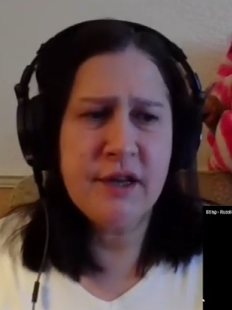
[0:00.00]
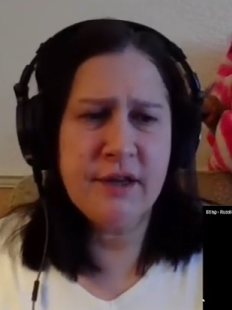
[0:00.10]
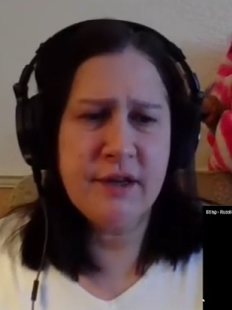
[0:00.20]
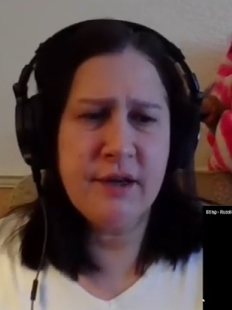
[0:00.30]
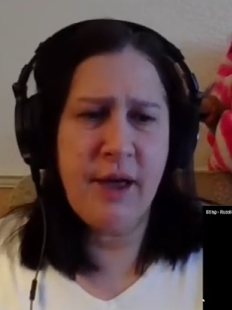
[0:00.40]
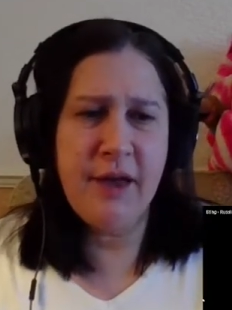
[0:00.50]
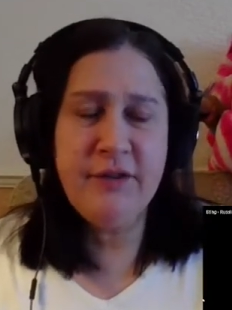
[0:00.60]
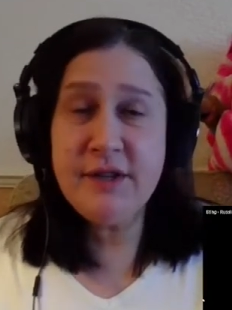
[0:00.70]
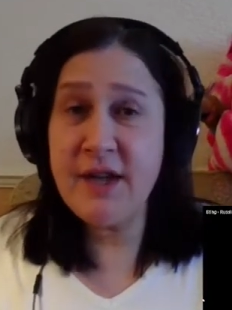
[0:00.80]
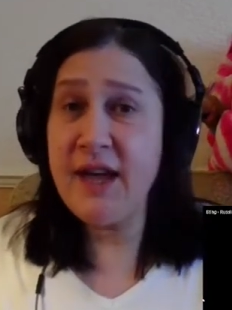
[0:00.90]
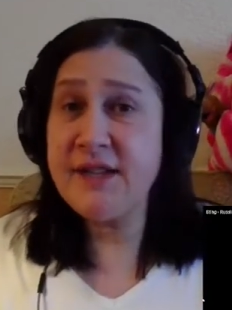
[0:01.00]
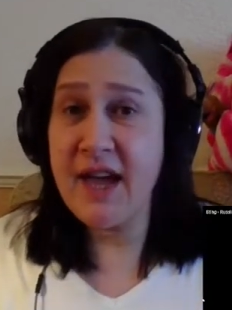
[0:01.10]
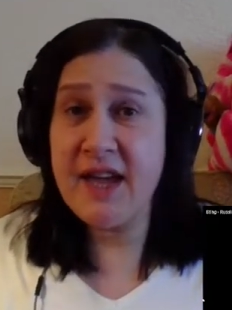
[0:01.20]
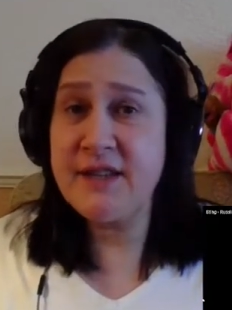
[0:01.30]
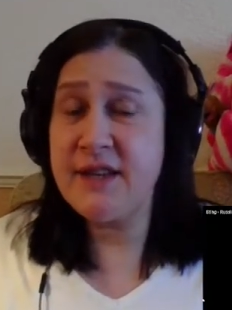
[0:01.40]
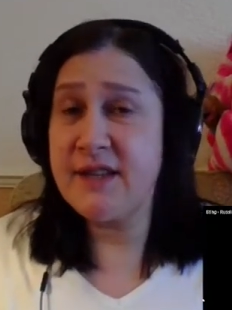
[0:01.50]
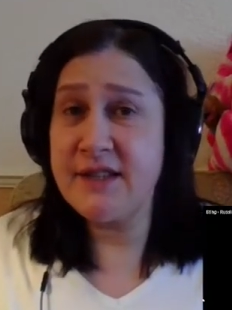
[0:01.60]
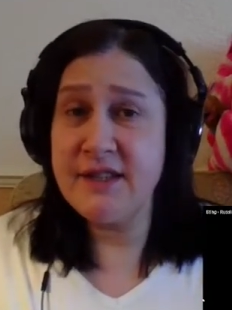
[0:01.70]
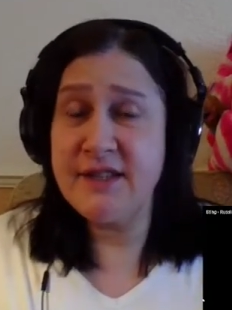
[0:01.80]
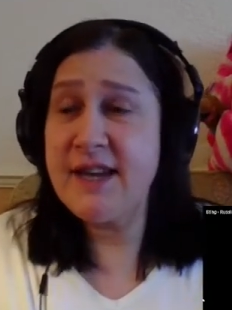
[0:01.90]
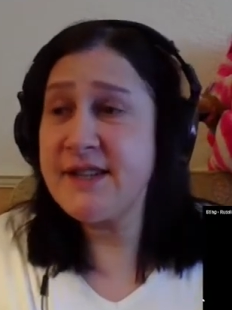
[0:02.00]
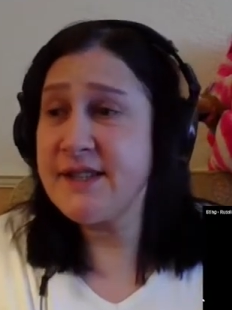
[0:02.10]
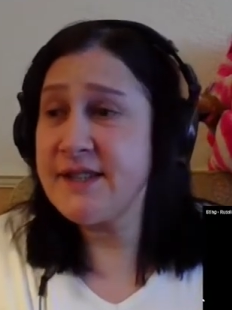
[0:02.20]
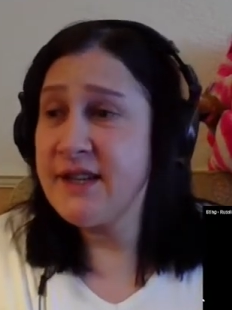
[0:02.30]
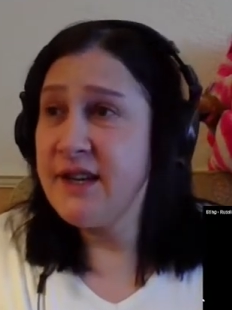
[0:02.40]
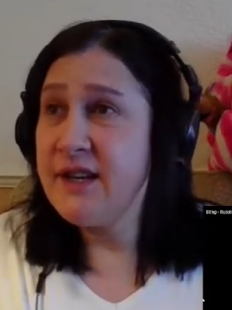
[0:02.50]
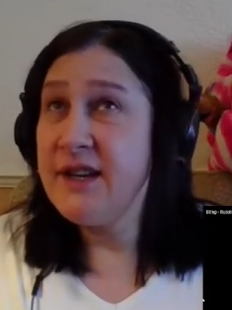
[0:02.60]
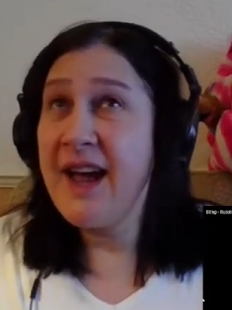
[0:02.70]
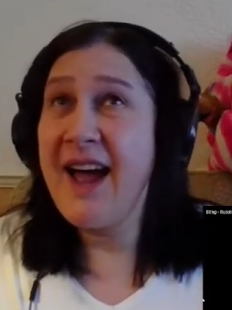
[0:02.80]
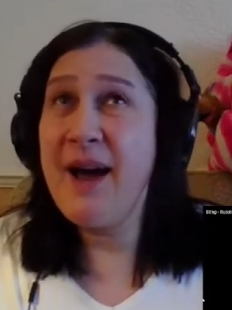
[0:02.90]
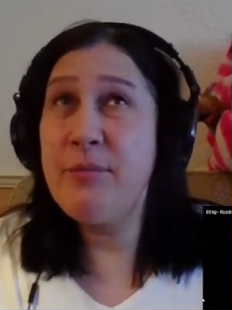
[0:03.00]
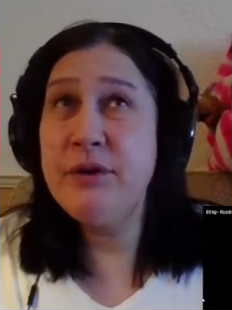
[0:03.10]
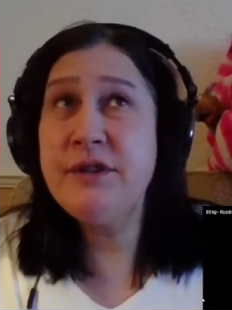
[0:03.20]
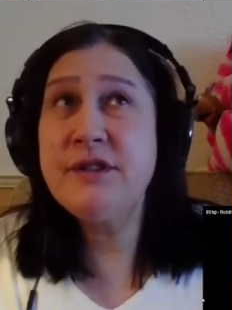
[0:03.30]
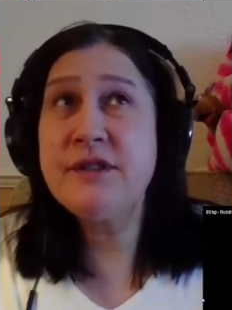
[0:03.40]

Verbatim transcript: Uh, and this has, has, this has happened